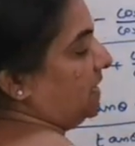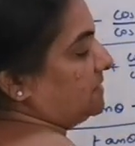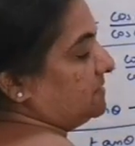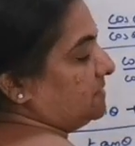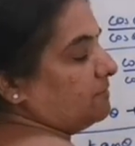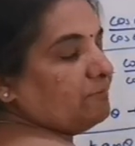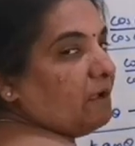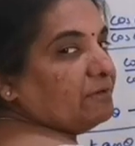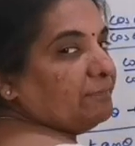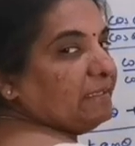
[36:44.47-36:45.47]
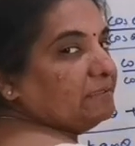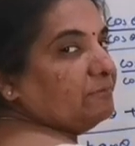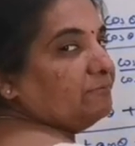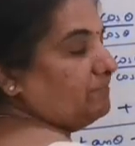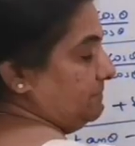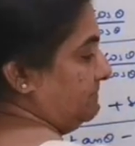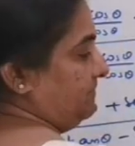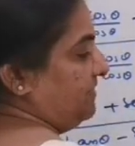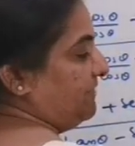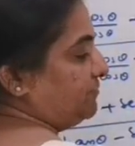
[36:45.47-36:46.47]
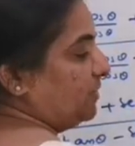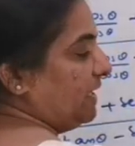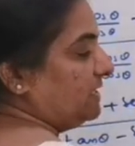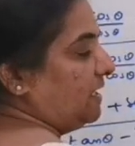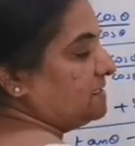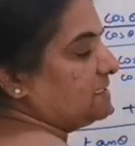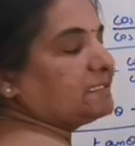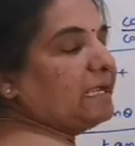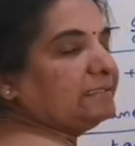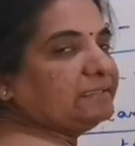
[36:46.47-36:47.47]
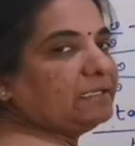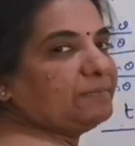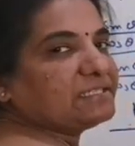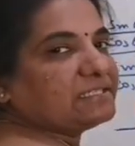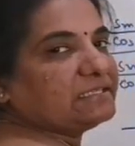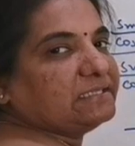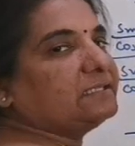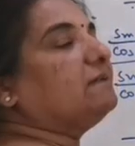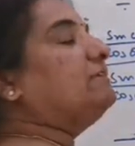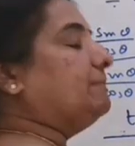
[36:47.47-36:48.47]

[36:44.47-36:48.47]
done, our method, we have to get the answer tan theta plus sec theta, will